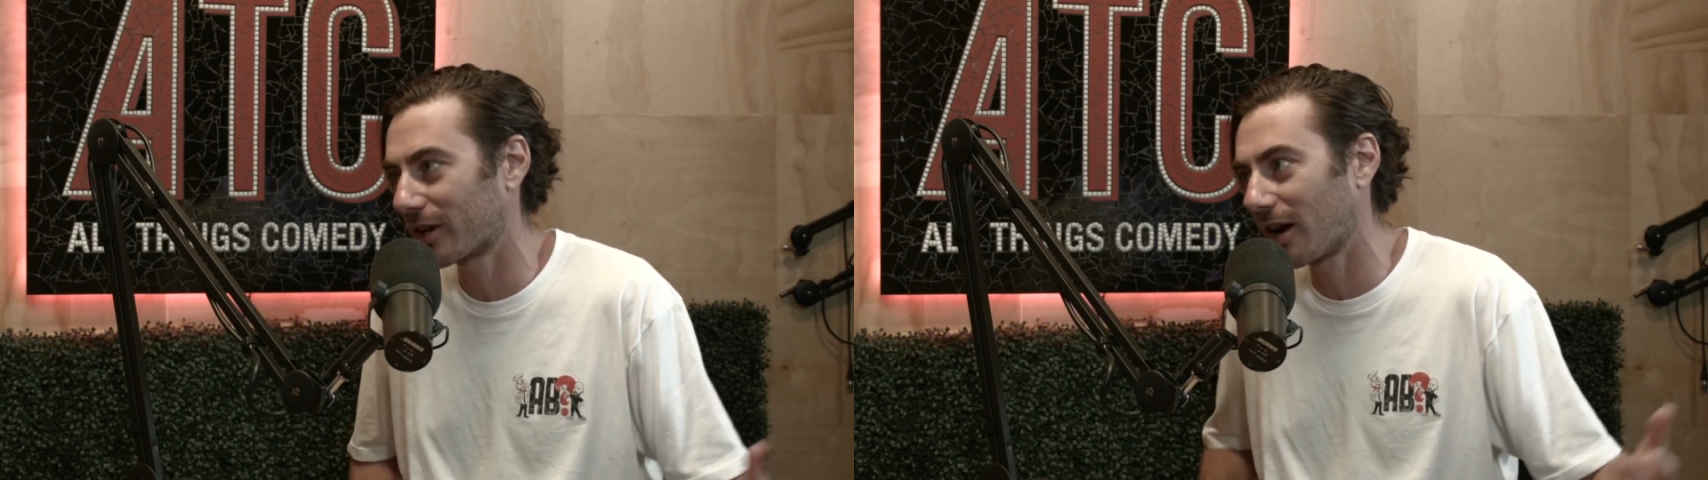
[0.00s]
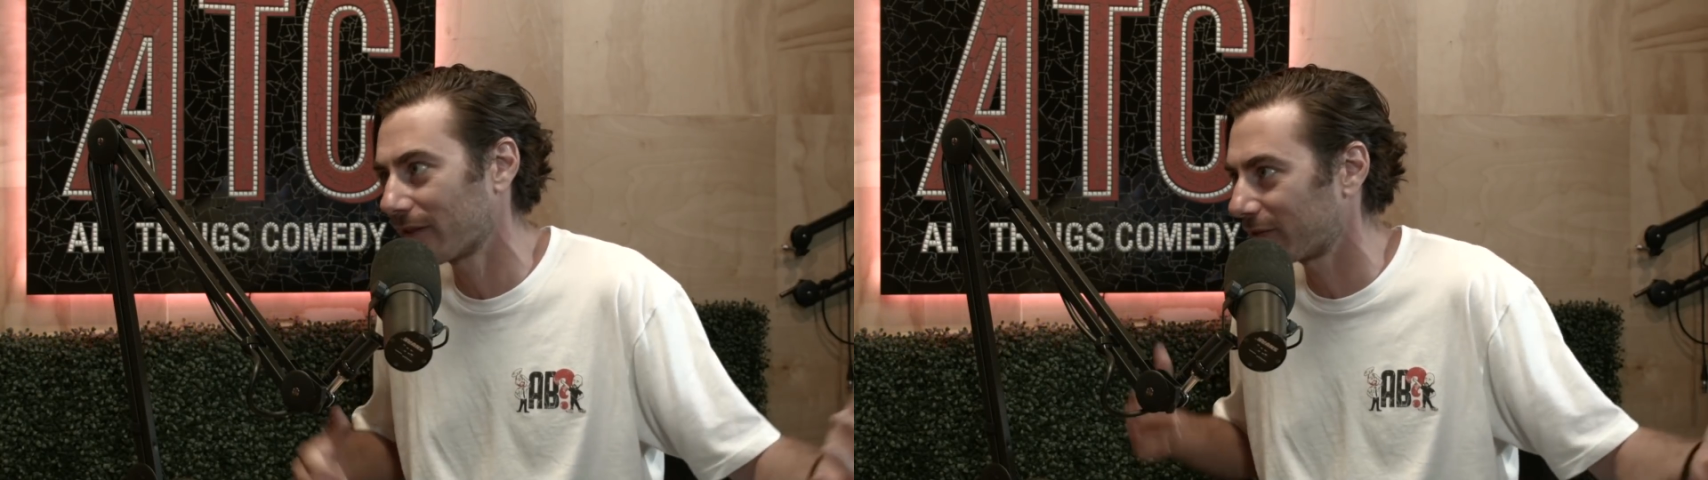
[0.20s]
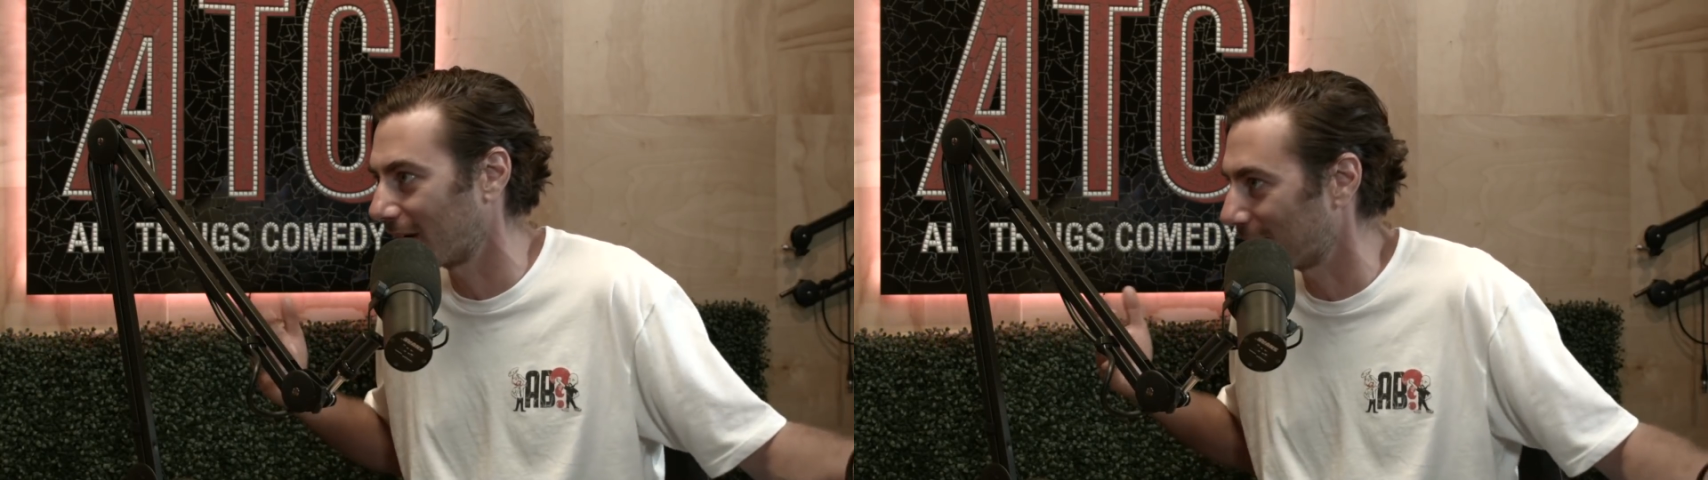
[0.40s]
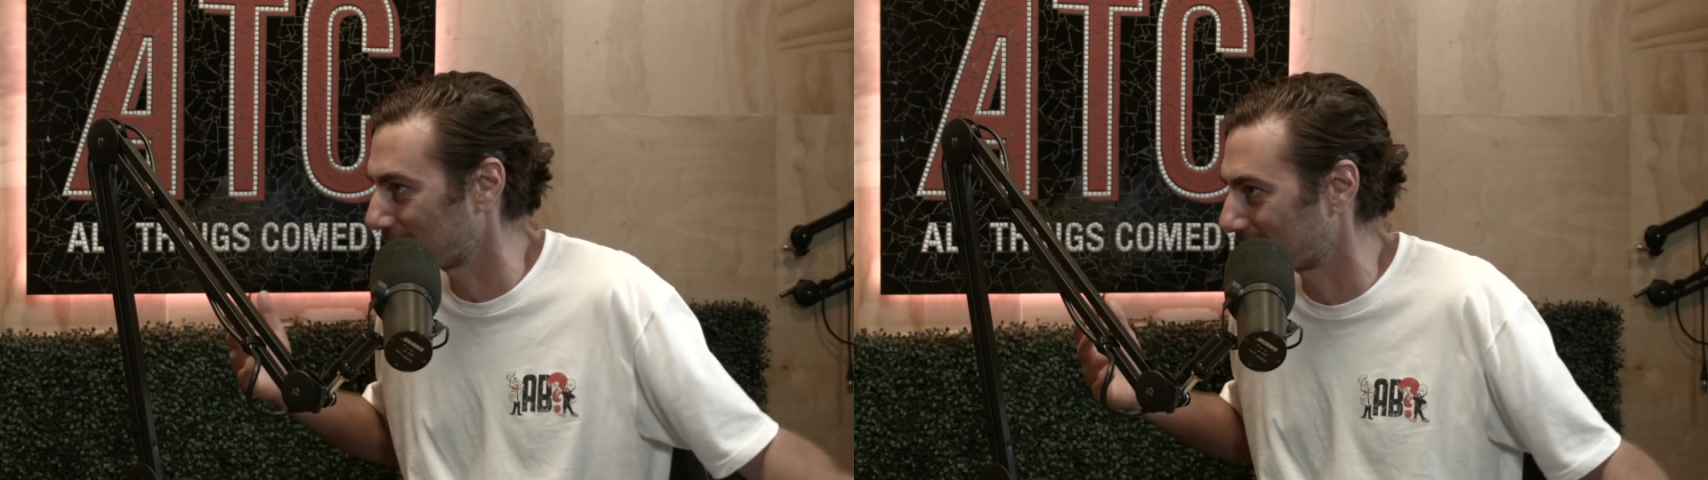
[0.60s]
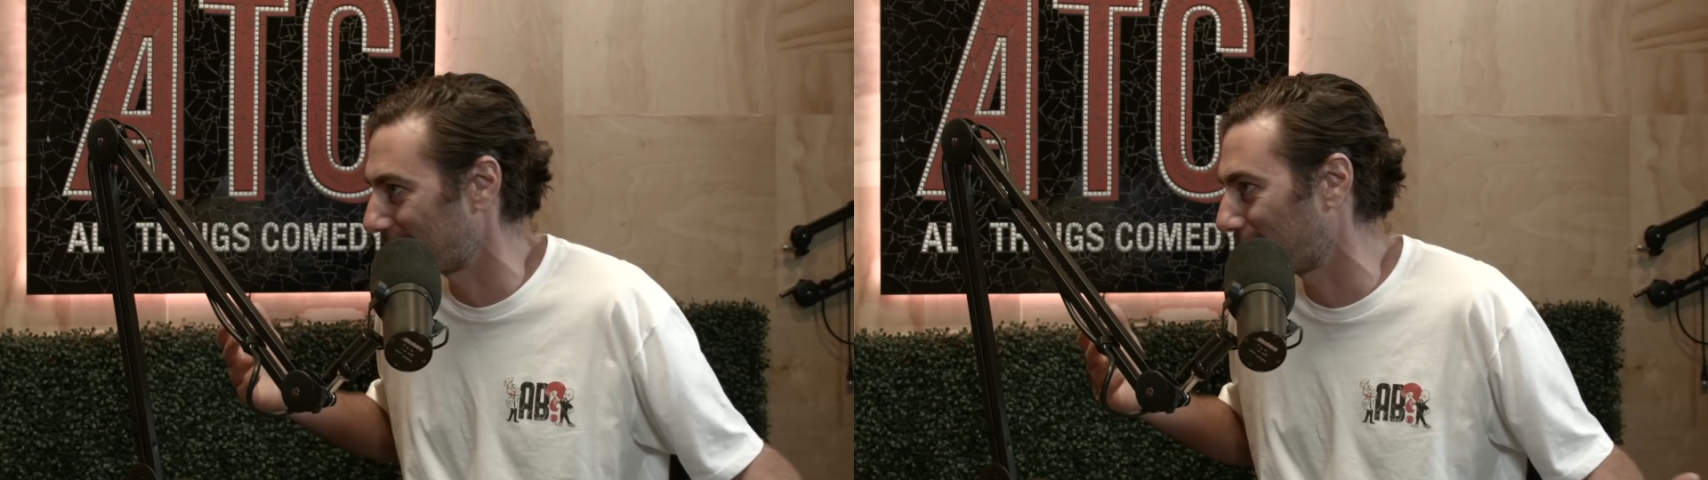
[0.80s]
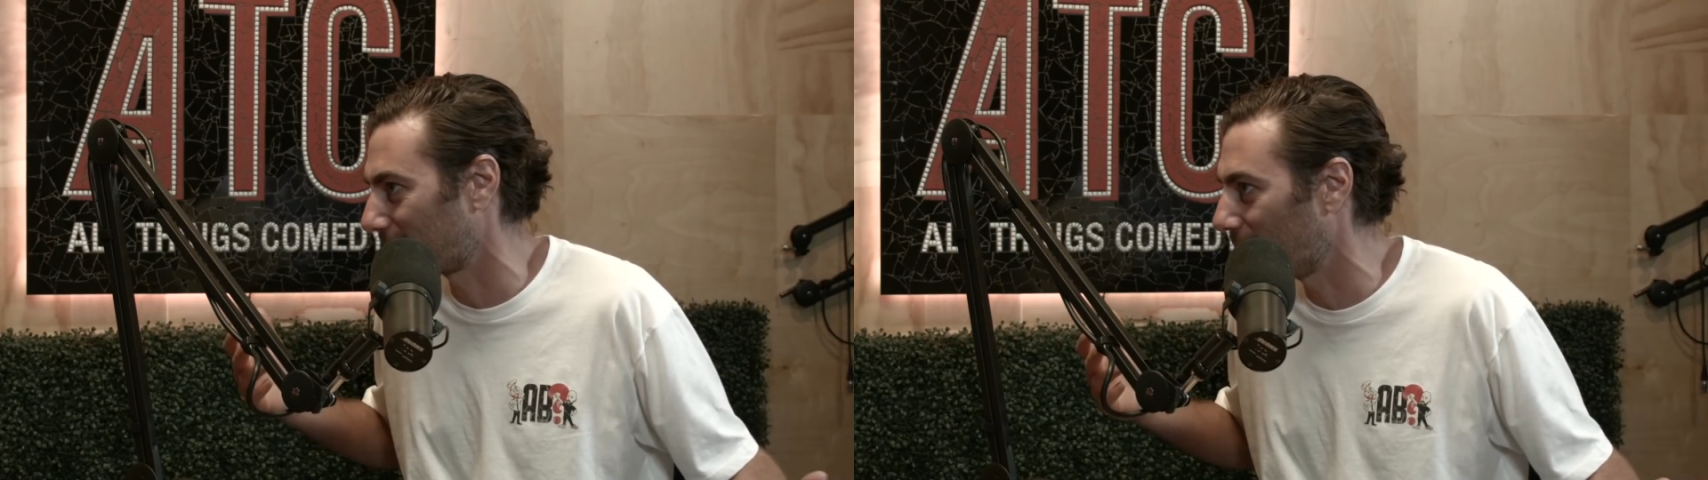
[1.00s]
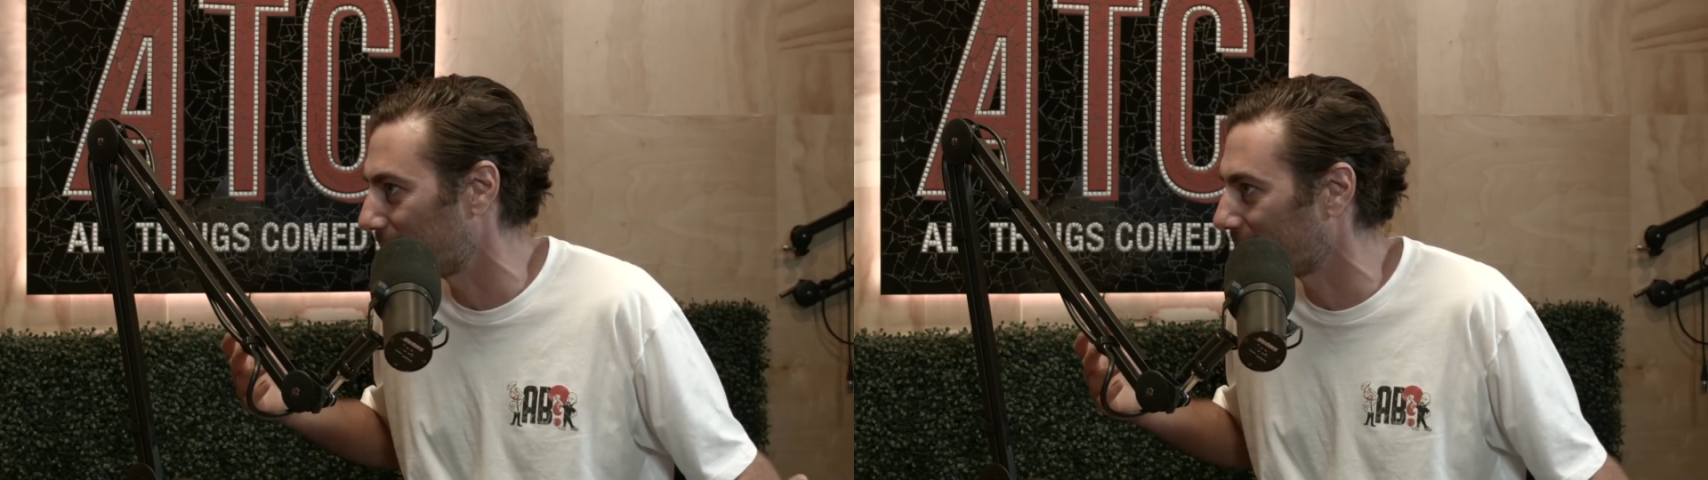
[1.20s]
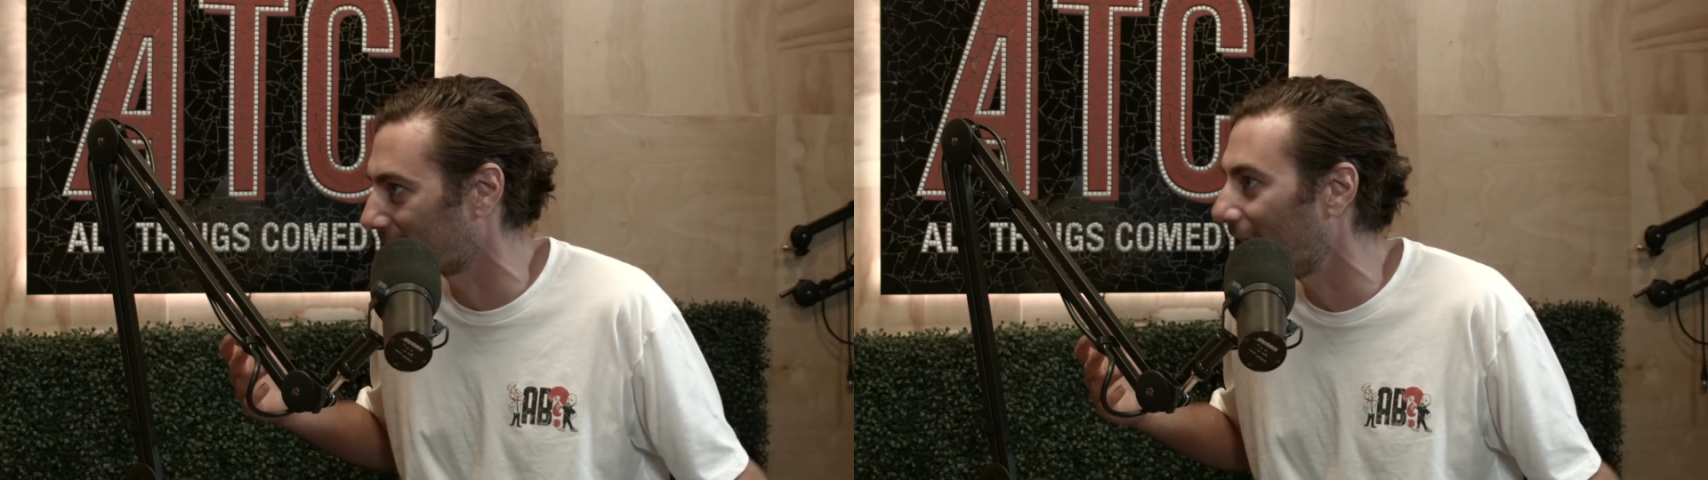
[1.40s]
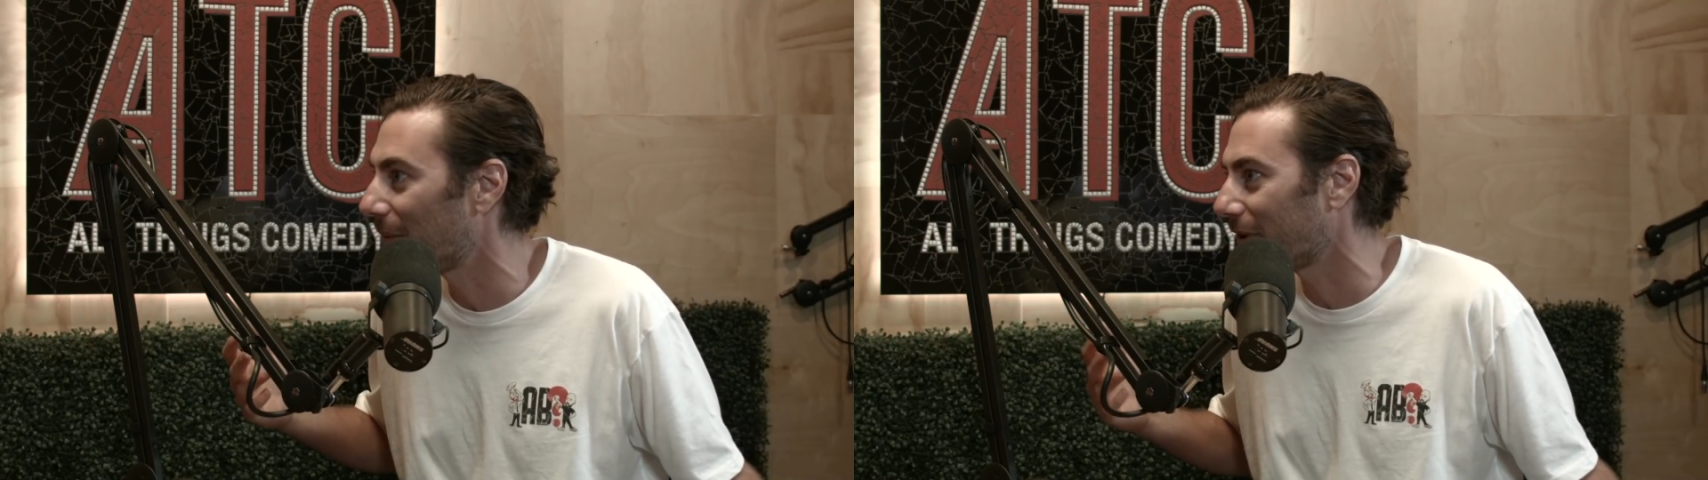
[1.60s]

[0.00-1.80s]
coffee houses that were opening up.